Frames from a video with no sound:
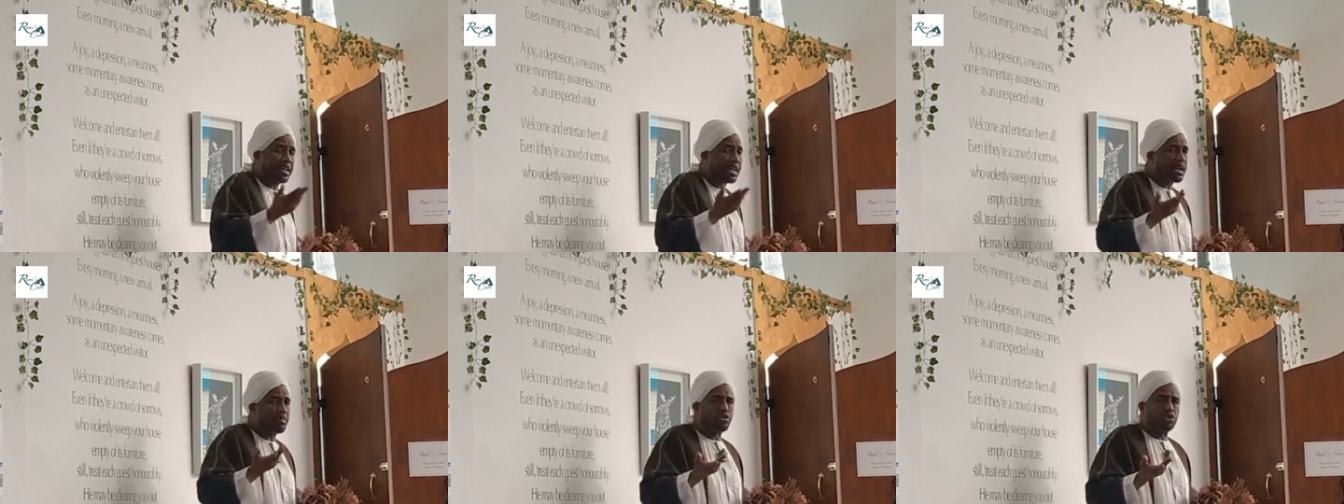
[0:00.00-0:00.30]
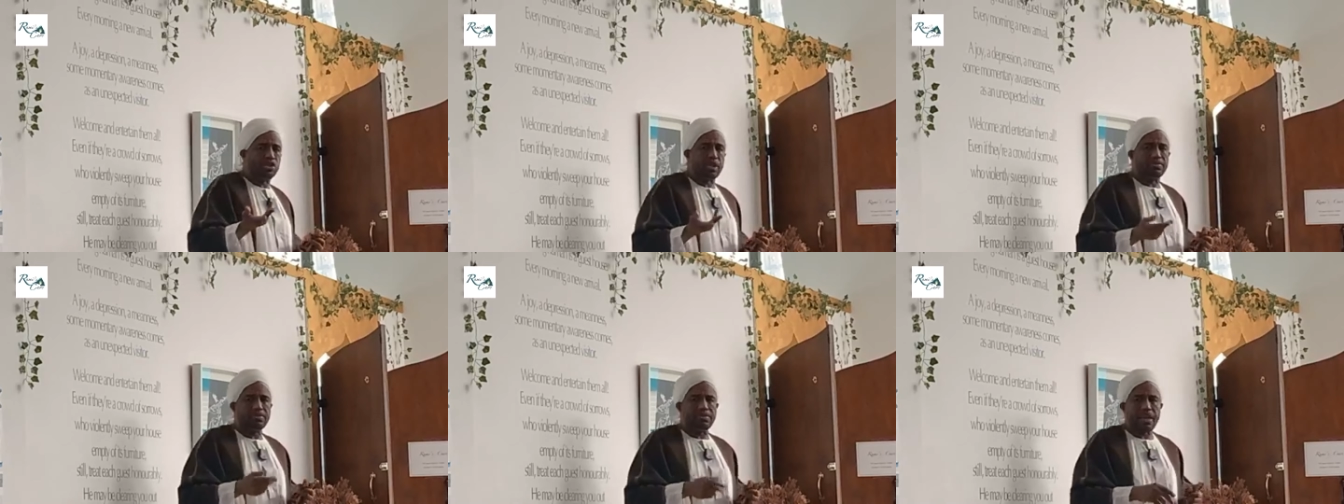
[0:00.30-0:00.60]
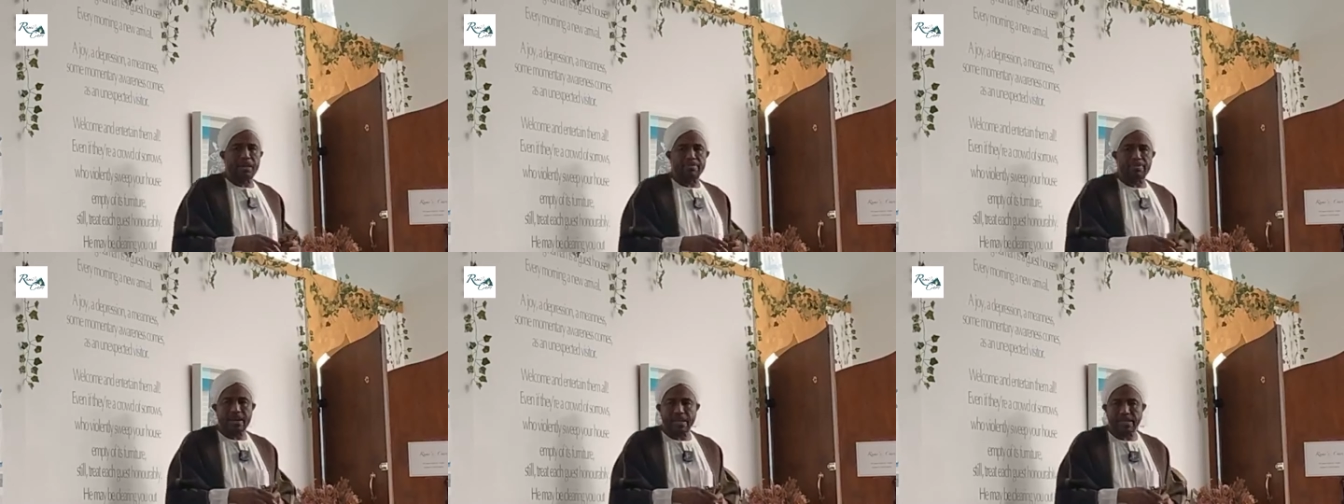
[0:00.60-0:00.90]
and non-Muslims
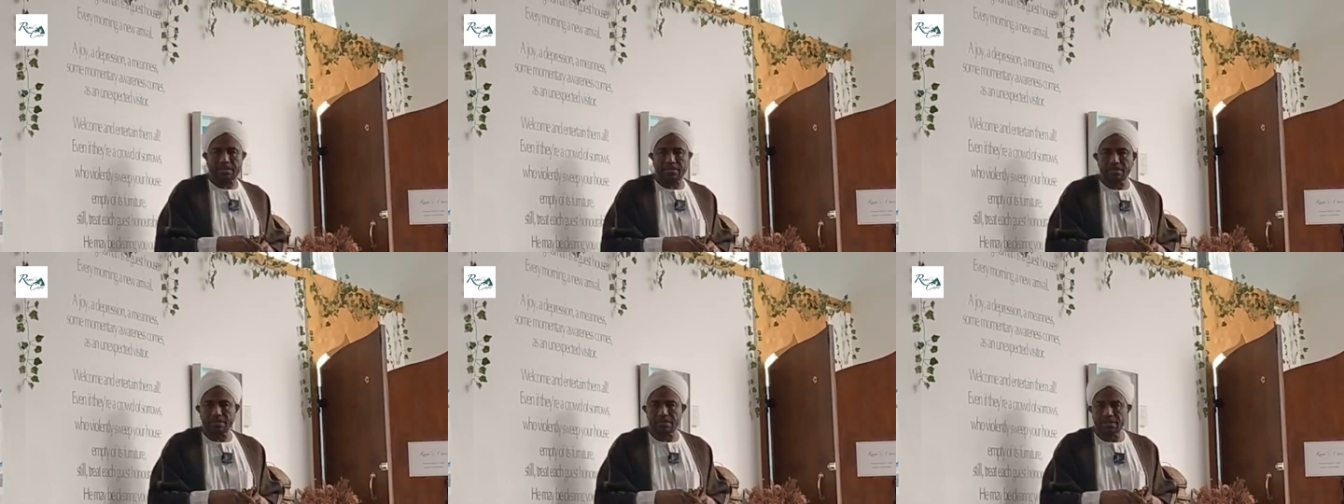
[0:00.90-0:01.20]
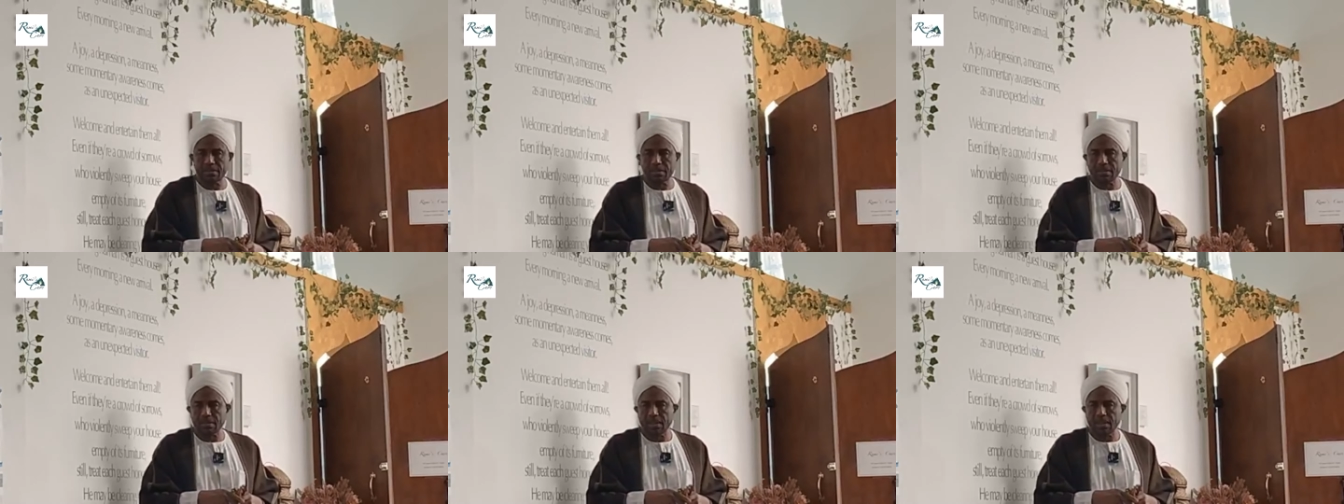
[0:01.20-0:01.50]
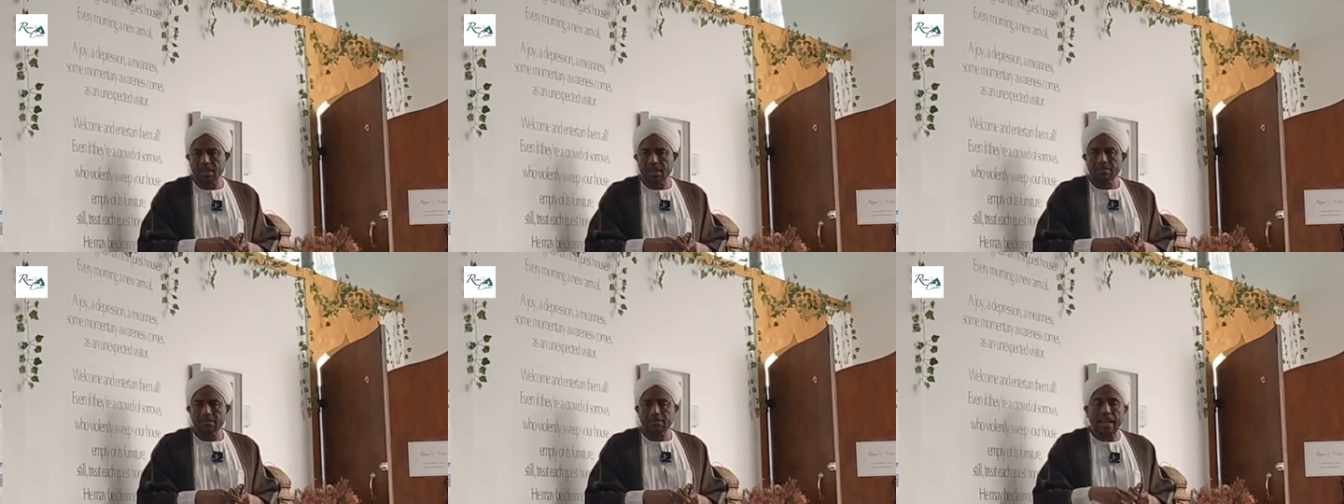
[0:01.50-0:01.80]
celebrate.
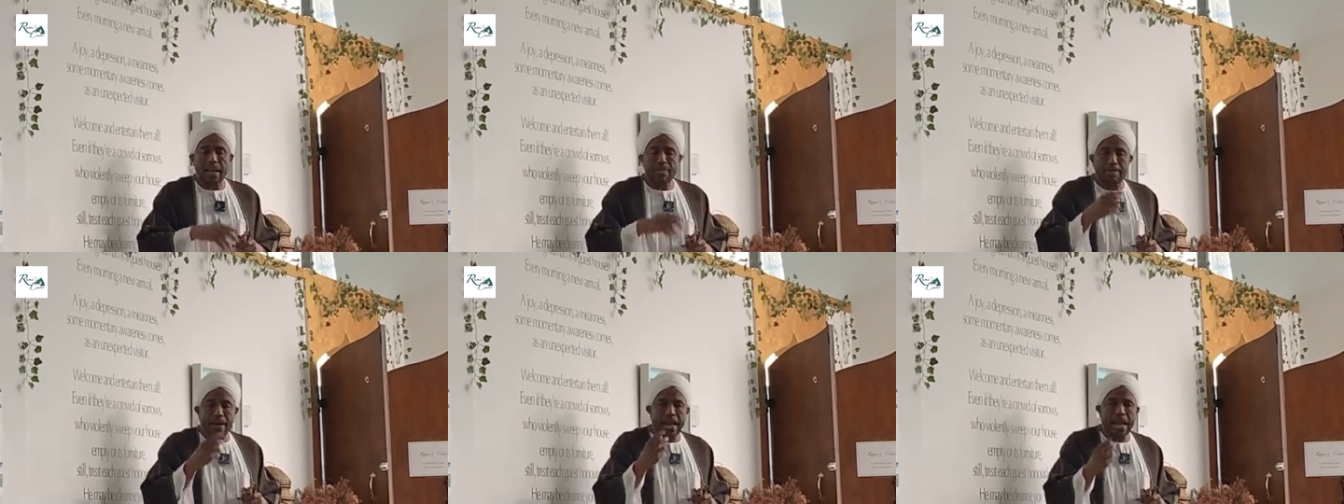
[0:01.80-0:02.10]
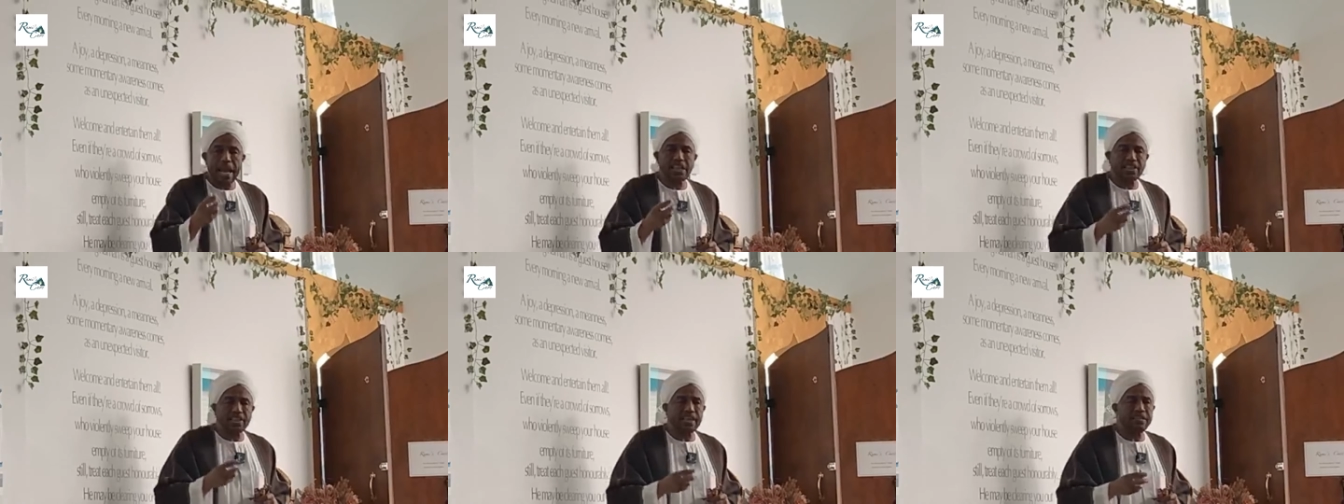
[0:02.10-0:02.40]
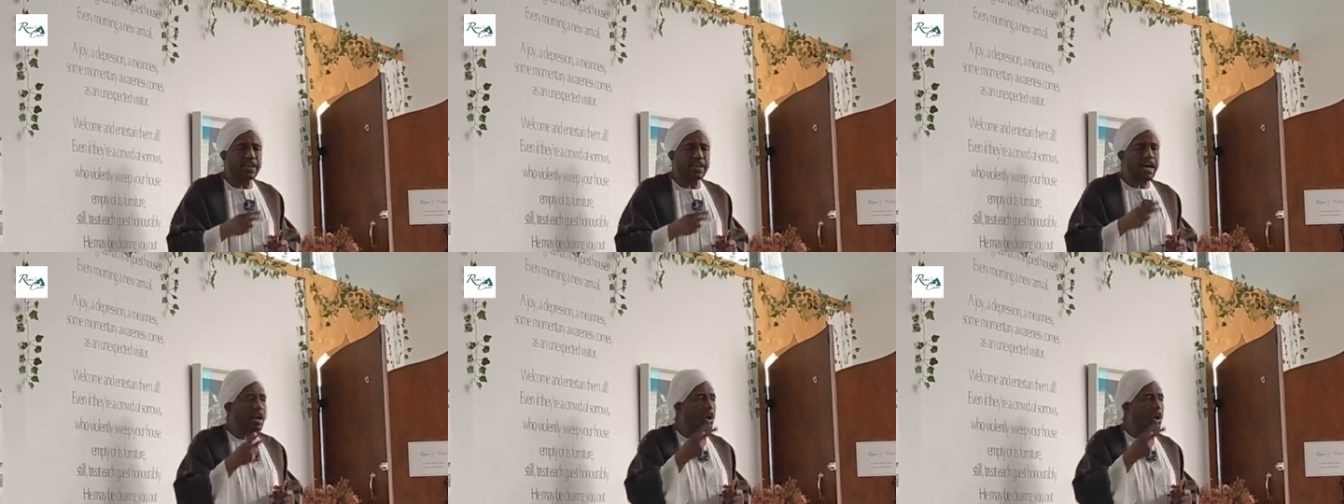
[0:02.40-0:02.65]
Celebrations